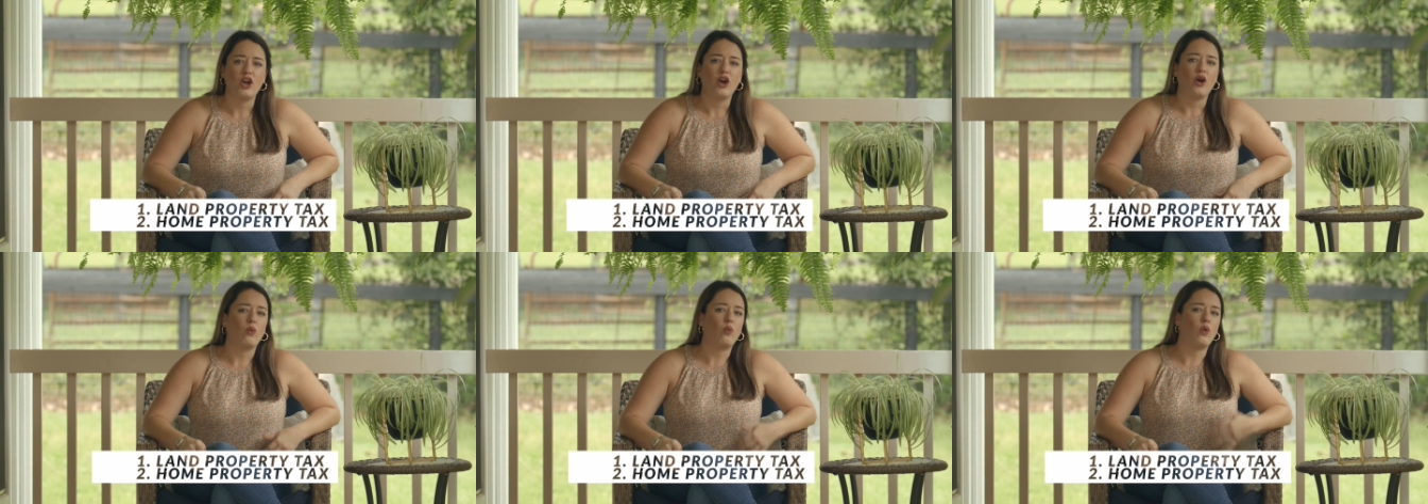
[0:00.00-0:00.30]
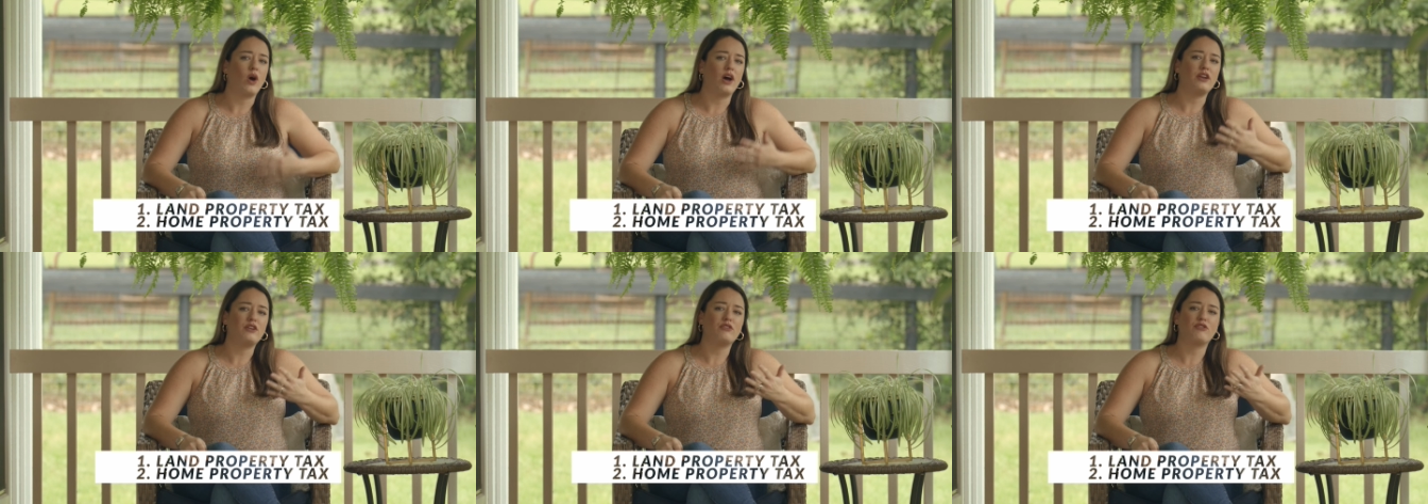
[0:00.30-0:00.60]

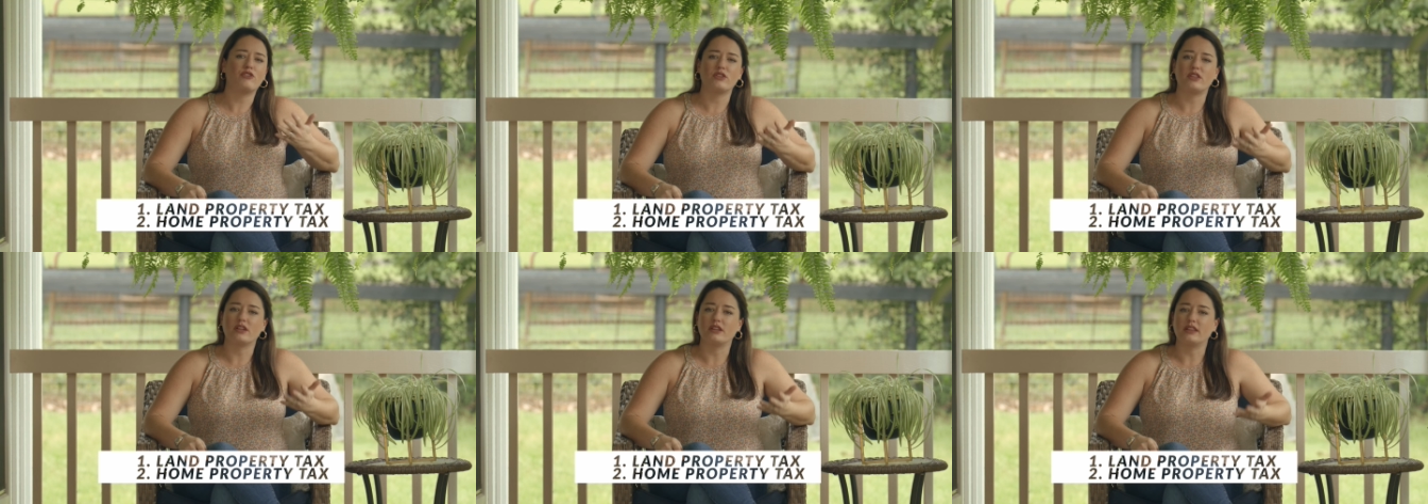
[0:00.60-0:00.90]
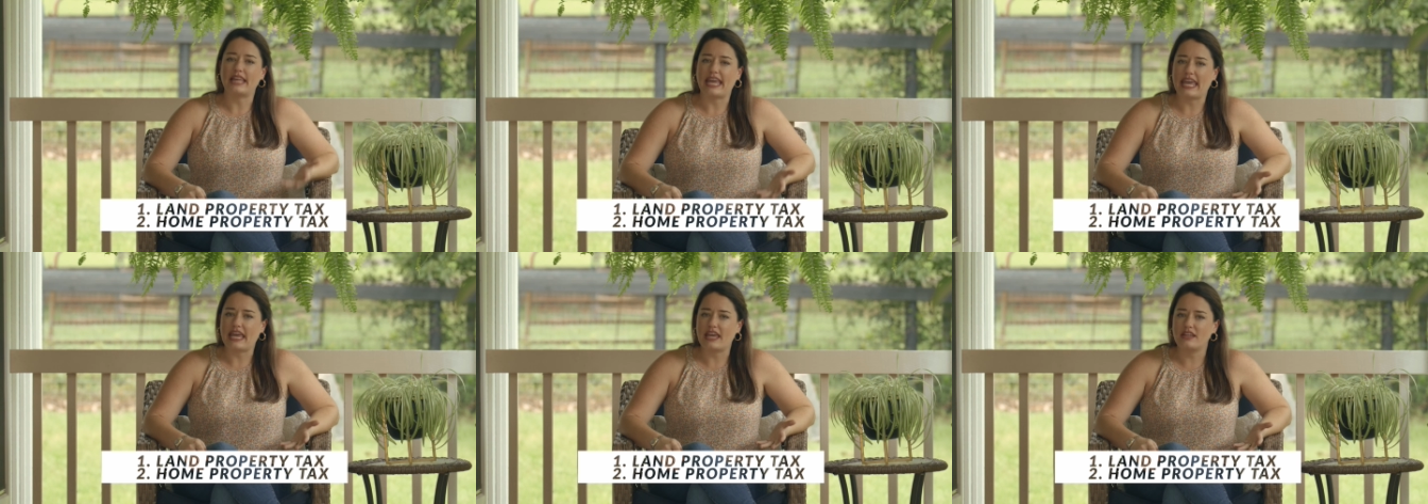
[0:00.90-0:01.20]
One for the
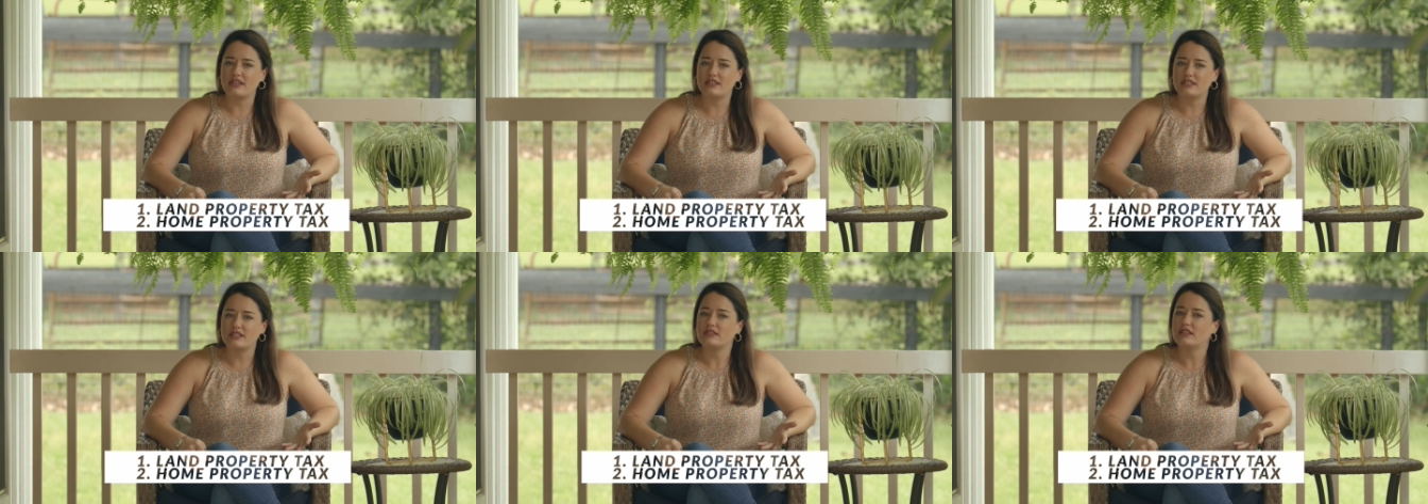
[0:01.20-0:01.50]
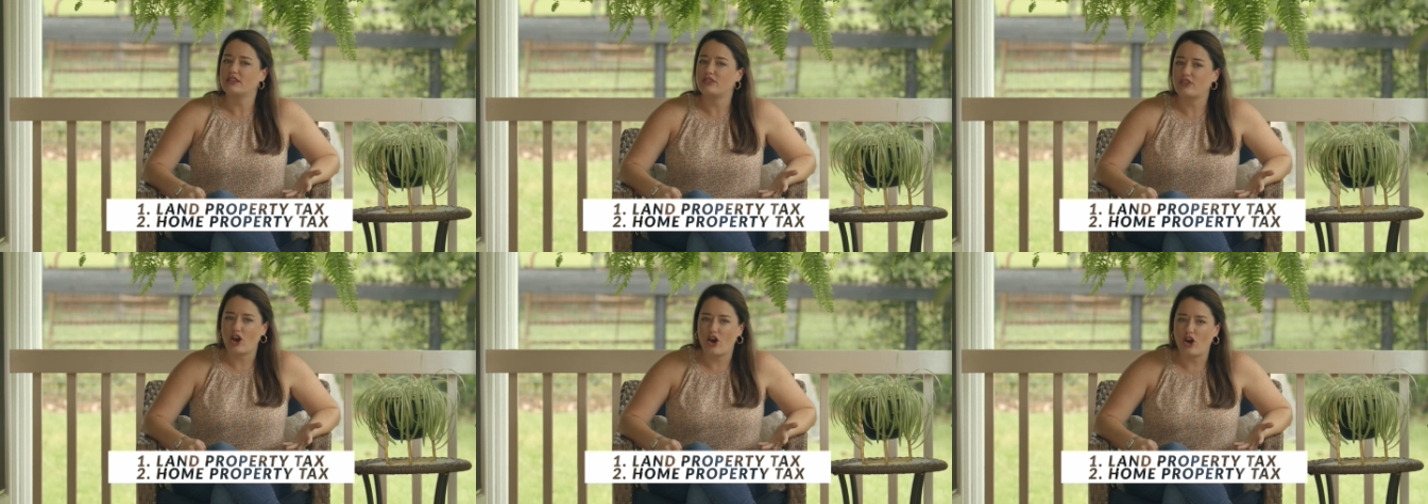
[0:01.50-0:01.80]
land
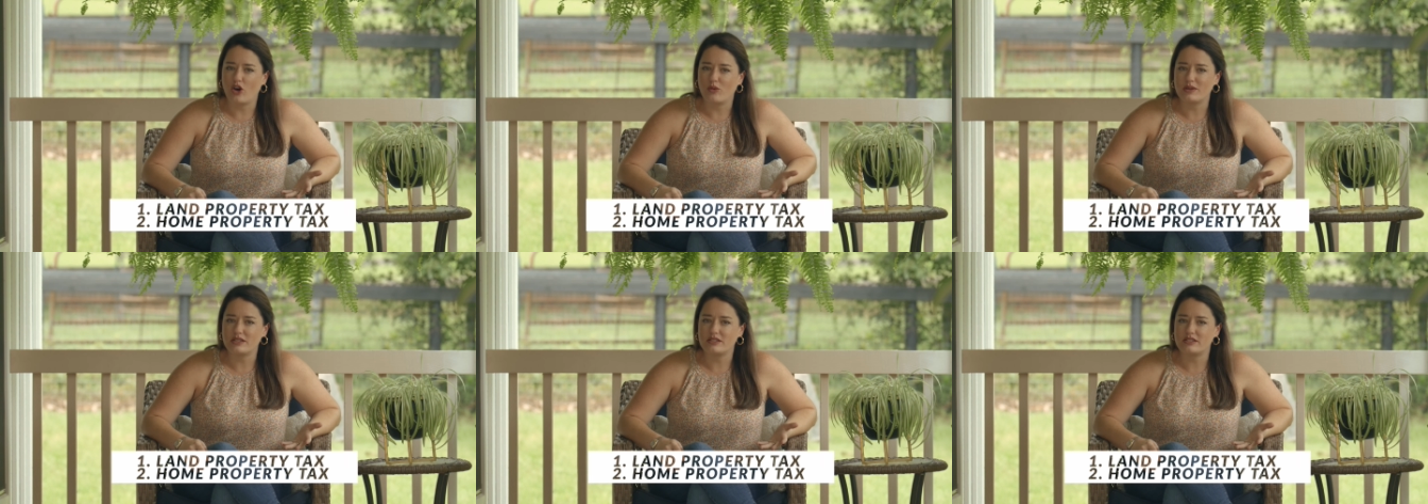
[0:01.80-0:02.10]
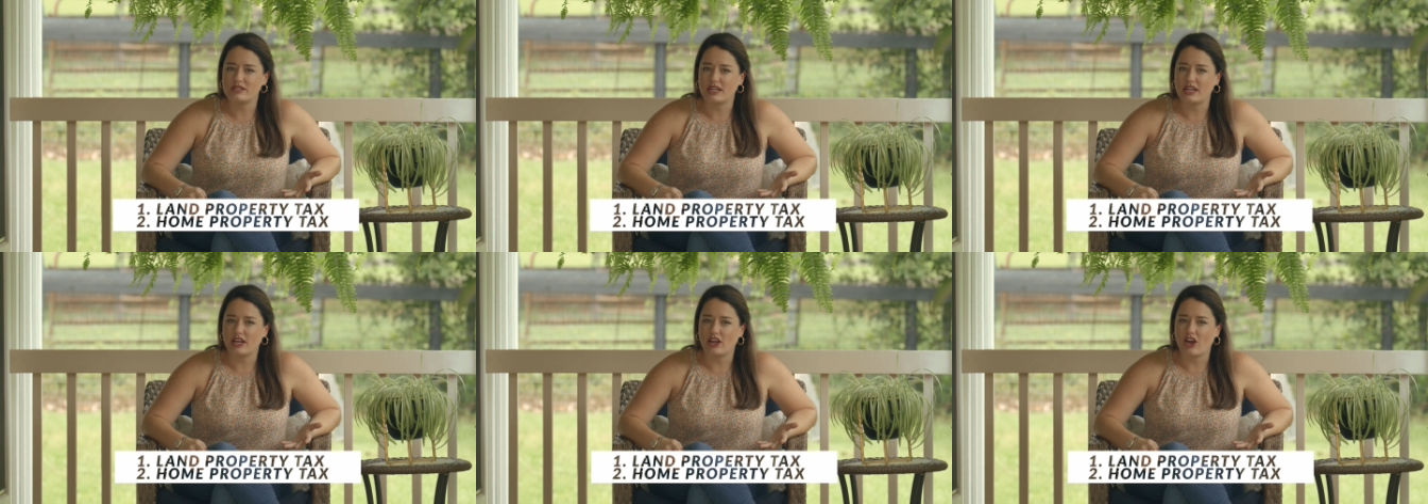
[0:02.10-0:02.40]
that the home is
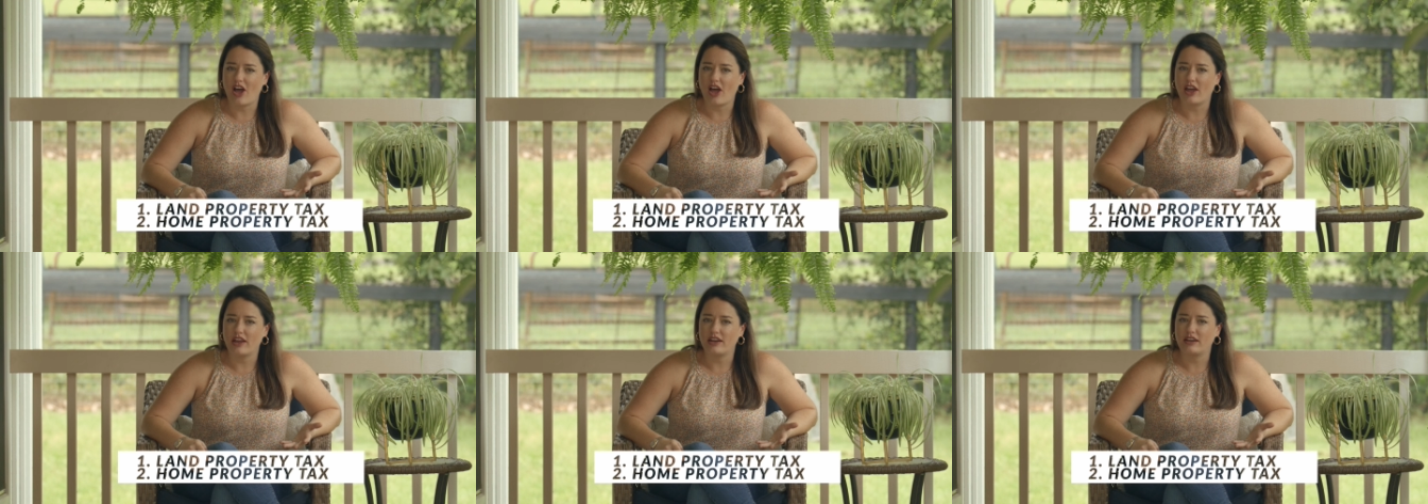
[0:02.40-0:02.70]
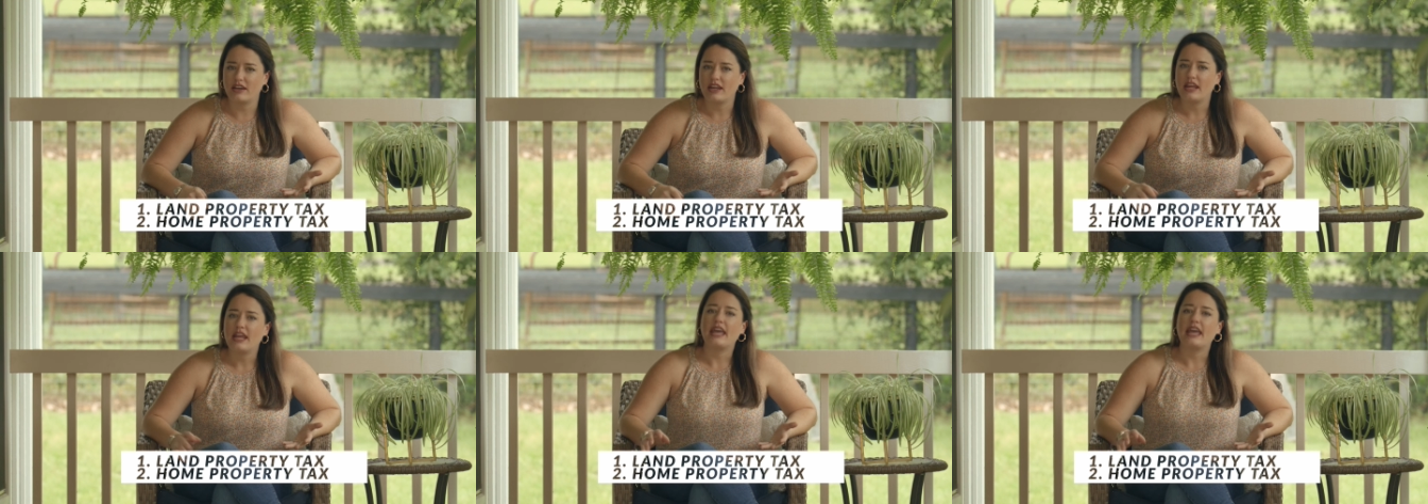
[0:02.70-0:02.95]
sitting on